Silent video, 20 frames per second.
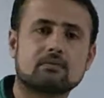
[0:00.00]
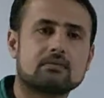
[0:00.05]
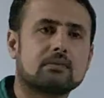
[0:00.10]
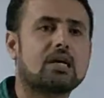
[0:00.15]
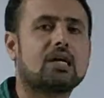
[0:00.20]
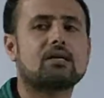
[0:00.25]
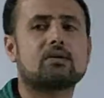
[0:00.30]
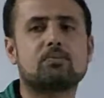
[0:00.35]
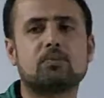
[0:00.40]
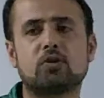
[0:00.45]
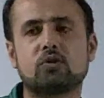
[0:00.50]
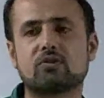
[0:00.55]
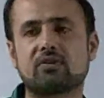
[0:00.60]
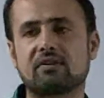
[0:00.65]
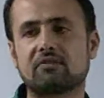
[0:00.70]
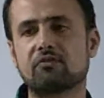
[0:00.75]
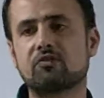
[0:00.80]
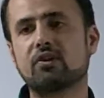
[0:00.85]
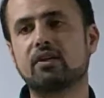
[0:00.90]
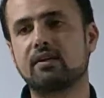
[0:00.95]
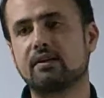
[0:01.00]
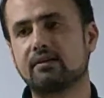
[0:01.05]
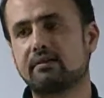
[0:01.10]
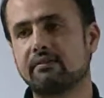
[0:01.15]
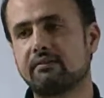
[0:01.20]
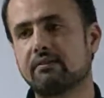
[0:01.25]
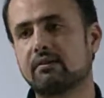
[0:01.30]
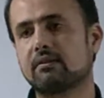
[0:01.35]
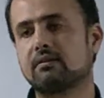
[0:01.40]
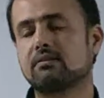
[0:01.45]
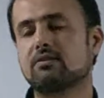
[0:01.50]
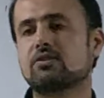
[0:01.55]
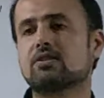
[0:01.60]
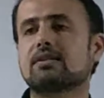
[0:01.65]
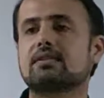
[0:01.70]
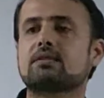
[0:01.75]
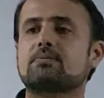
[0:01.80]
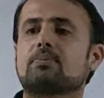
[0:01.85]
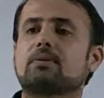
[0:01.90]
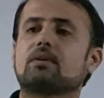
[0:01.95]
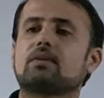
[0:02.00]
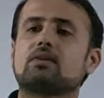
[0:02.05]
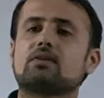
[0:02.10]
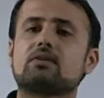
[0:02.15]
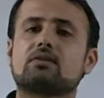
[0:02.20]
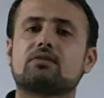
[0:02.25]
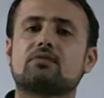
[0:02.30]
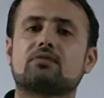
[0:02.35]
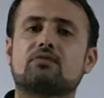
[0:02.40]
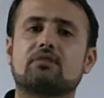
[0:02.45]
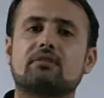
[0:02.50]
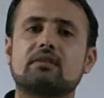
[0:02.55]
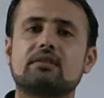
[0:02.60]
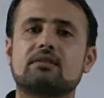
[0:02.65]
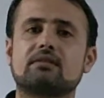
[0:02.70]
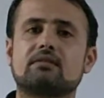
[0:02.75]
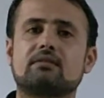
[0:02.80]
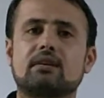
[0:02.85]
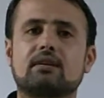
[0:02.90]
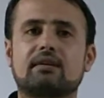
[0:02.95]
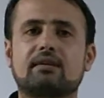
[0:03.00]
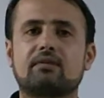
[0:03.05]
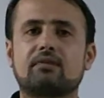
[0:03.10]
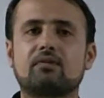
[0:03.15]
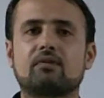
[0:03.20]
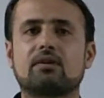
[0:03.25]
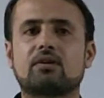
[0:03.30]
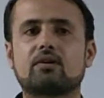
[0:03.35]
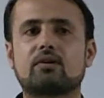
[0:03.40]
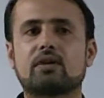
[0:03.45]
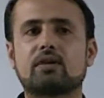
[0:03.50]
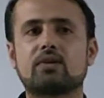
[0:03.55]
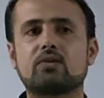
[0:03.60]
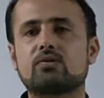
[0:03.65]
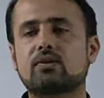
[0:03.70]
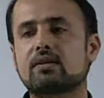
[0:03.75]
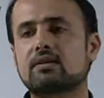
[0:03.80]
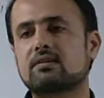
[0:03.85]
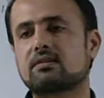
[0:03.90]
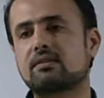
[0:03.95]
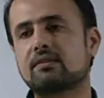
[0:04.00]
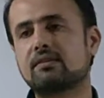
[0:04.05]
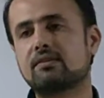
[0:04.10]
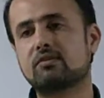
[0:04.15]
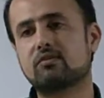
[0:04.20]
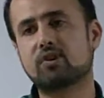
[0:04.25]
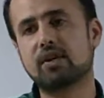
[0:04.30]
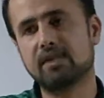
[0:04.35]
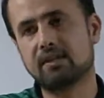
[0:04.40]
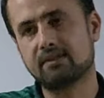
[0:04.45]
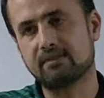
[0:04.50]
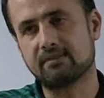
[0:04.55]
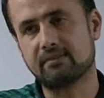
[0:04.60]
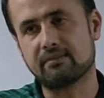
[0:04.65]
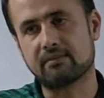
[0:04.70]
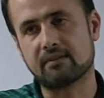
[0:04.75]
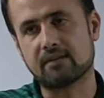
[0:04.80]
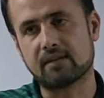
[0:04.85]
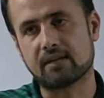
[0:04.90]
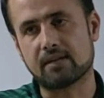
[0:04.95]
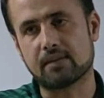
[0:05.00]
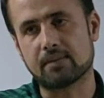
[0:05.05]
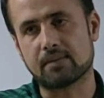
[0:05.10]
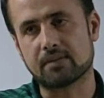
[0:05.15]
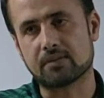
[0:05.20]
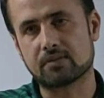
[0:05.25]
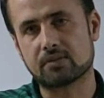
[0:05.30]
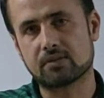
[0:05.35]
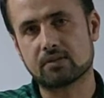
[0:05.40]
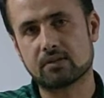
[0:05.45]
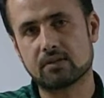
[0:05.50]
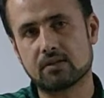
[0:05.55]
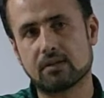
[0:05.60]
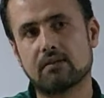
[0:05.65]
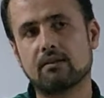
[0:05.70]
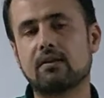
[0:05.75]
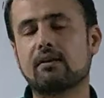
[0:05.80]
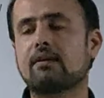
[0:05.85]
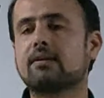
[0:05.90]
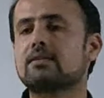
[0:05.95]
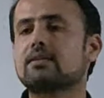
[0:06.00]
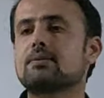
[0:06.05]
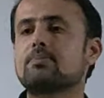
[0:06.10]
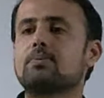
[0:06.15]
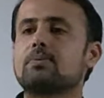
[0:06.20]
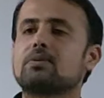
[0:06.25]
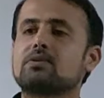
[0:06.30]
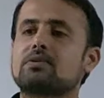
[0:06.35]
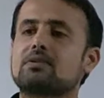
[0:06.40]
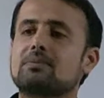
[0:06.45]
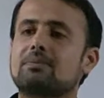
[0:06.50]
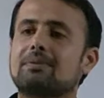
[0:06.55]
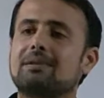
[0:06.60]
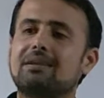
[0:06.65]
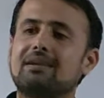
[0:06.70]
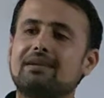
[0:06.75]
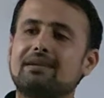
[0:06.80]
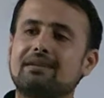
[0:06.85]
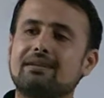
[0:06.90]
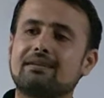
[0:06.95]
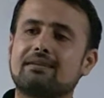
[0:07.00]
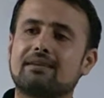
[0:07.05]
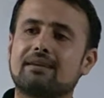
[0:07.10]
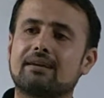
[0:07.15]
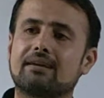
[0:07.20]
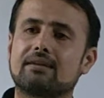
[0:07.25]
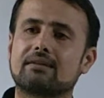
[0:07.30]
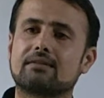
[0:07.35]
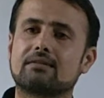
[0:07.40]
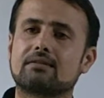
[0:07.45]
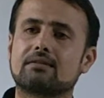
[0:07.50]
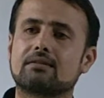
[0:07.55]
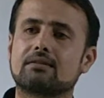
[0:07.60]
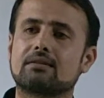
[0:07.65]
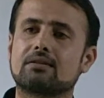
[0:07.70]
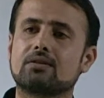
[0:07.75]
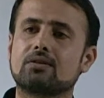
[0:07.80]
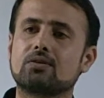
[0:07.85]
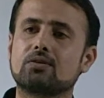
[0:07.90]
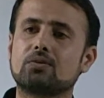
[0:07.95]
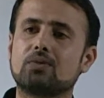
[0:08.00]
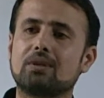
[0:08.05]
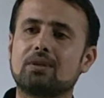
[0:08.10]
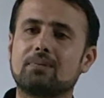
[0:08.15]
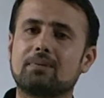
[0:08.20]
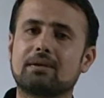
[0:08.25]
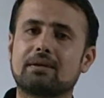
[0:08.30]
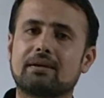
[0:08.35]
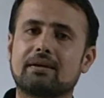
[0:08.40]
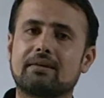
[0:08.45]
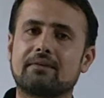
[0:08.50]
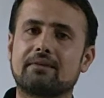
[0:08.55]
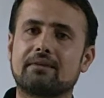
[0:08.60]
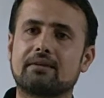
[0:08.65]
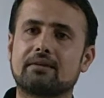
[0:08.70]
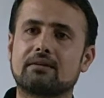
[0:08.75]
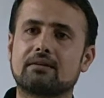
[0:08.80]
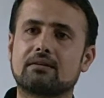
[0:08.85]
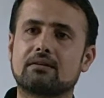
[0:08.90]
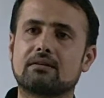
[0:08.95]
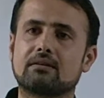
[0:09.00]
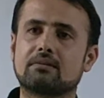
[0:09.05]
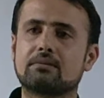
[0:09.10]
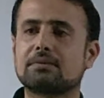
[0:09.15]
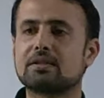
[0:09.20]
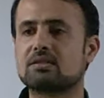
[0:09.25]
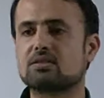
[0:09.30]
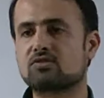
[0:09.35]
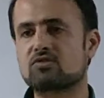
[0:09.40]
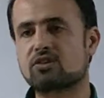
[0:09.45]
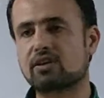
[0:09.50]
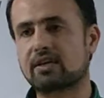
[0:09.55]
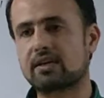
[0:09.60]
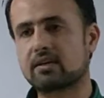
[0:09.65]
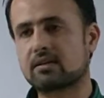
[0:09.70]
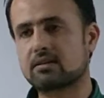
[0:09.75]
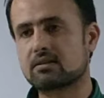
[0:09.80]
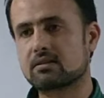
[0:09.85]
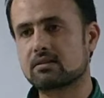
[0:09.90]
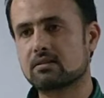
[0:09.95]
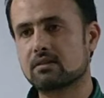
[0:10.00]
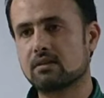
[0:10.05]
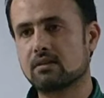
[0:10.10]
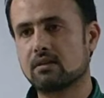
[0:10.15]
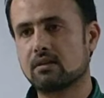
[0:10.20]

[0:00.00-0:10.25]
Not more than 300. Just because of the reason that if you are going to exceed 300 limit, there is a possibility that you will be having mistakes,